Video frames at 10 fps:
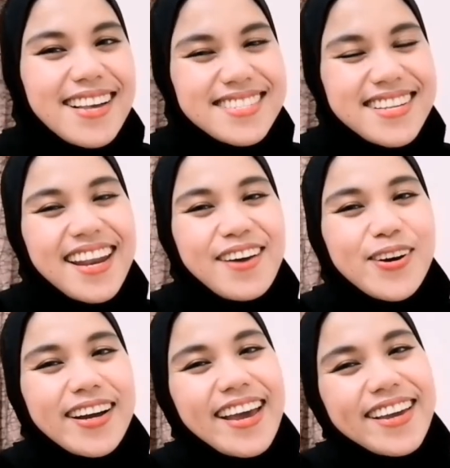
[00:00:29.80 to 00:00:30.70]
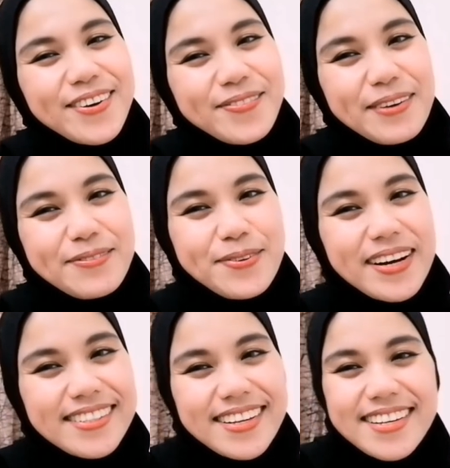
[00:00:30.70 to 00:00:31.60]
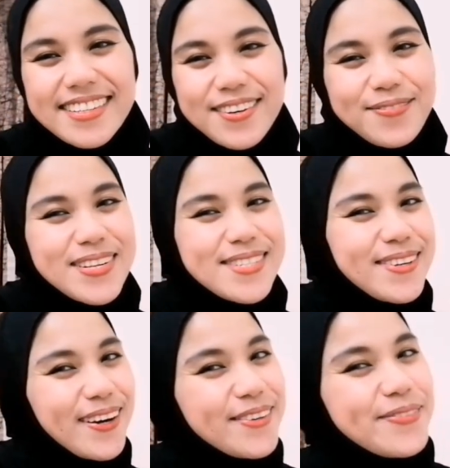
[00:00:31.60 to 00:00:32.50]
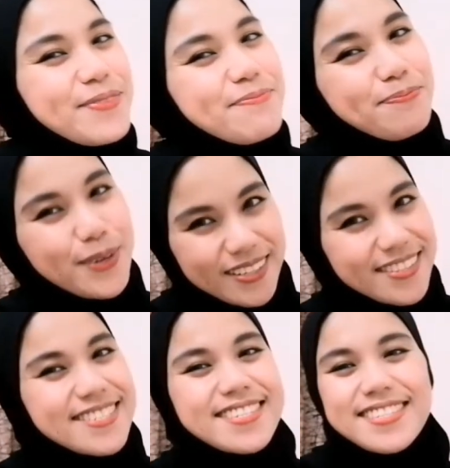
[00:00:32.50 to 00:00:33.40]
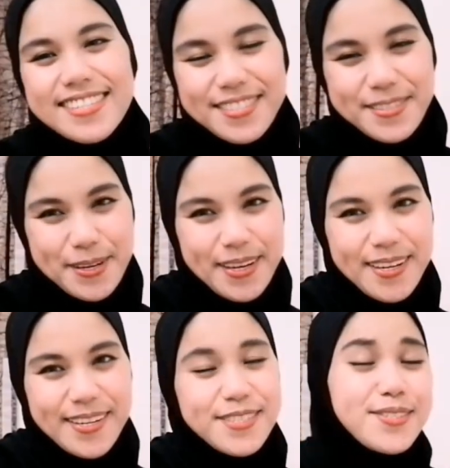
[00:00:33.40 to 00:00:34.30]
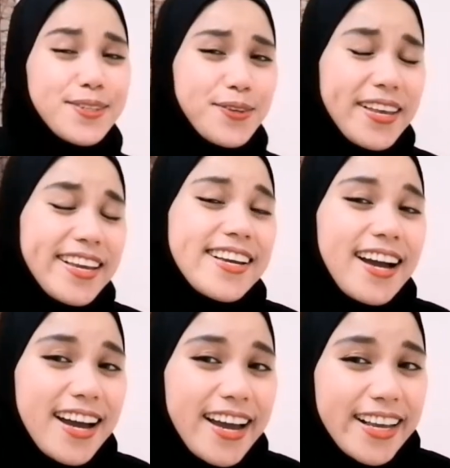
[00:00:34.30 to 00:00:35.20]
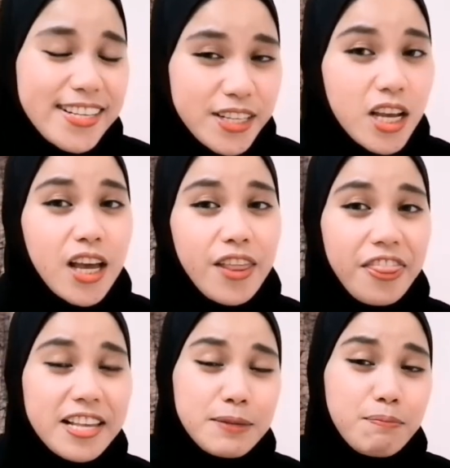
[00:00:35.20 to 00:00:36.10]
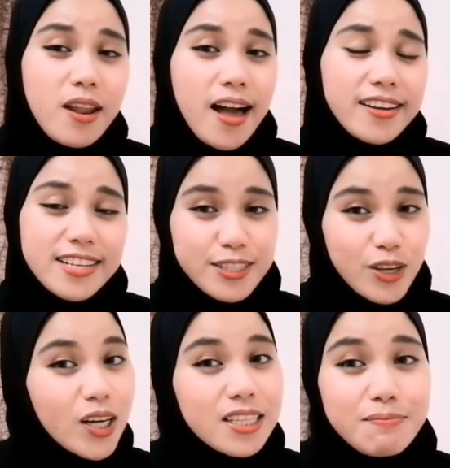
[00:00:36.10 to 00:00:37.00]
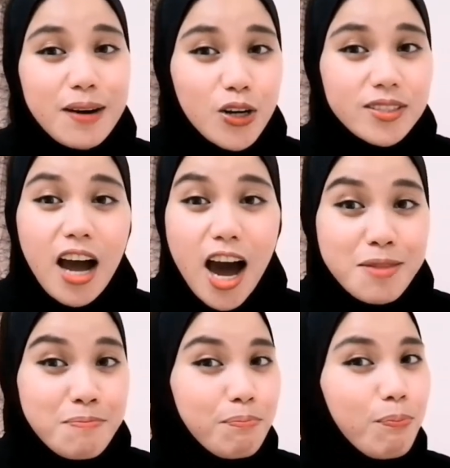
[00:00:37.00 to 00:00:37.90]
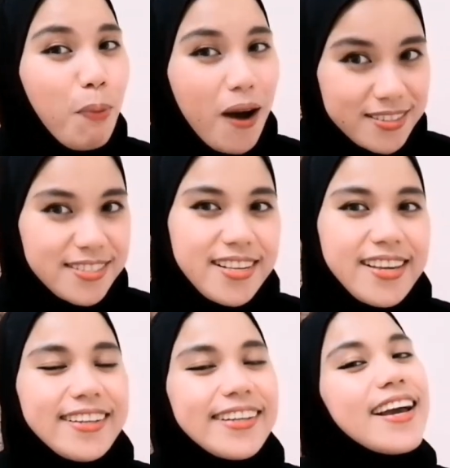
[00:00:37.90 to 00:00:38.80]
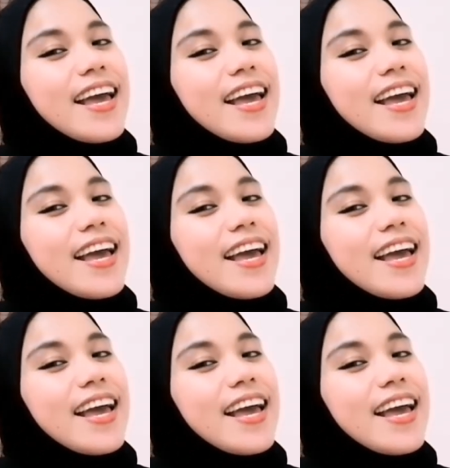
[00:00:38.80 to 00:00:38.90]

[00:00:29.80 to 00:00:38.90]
Assalamu alaikum everyone! Greeting of peace to all of you brothers and sisters. So today guys, this vlog is all about unboxing.